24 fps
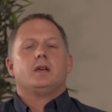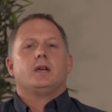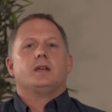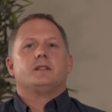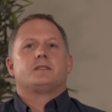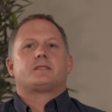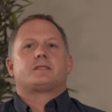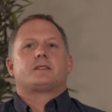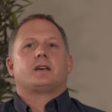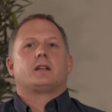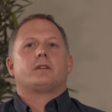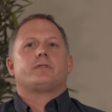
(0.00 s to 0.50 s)

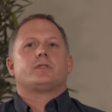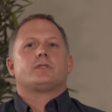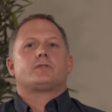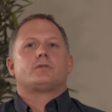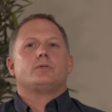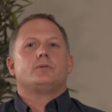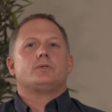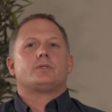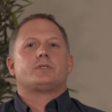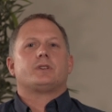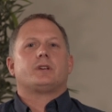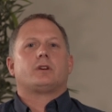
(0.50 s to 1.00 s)
Instead of
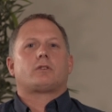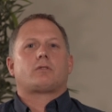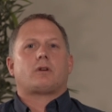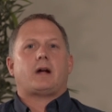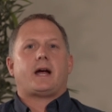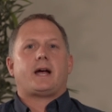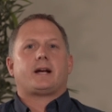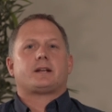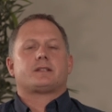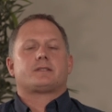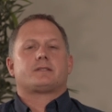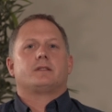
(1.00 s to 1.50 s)
inducing
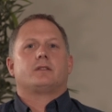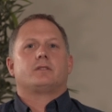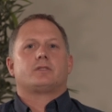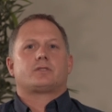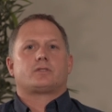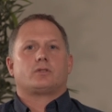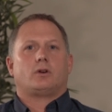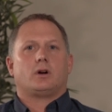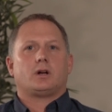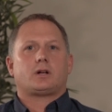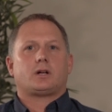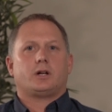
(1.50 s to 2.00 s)
cracks to the
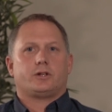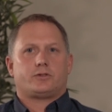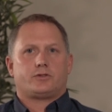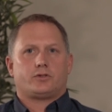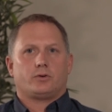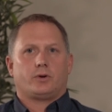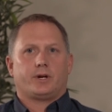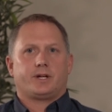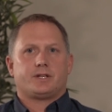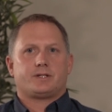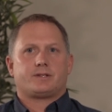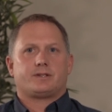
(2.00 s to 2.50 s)
saw cut
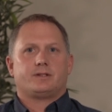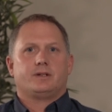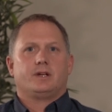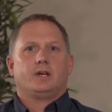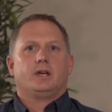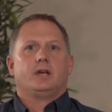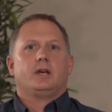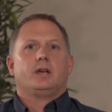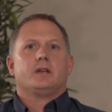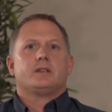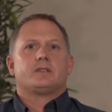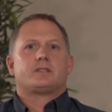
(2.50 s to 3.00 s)
joints,
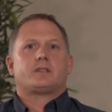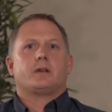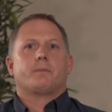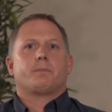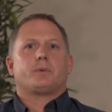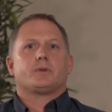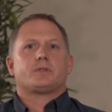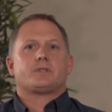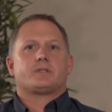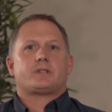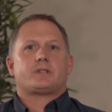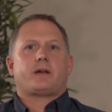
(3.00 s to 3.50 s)

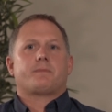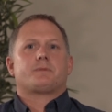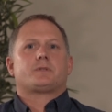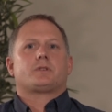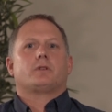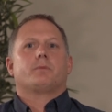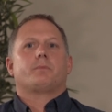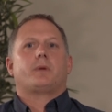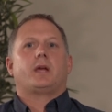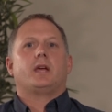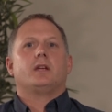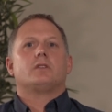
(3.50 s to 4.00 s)
simple
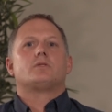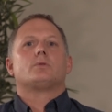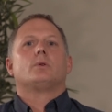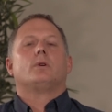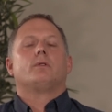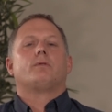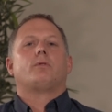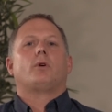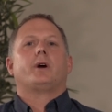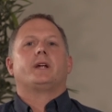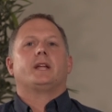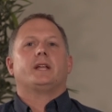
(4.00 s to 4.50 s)
steps are made to
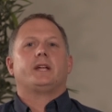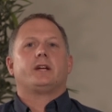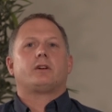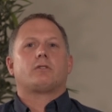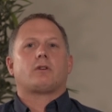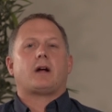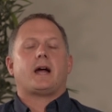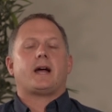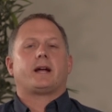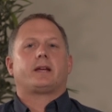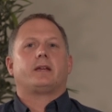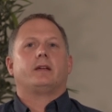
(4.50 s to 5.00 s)
avoid any
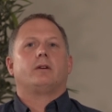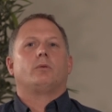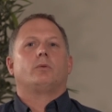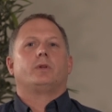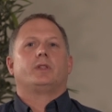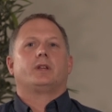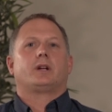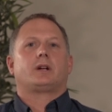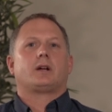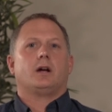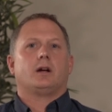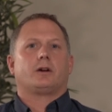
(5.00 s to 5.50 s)
cracking
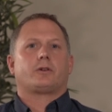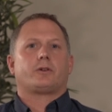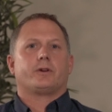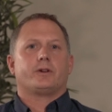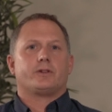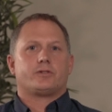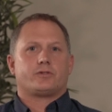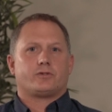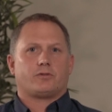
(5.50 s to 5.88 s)
when the concrete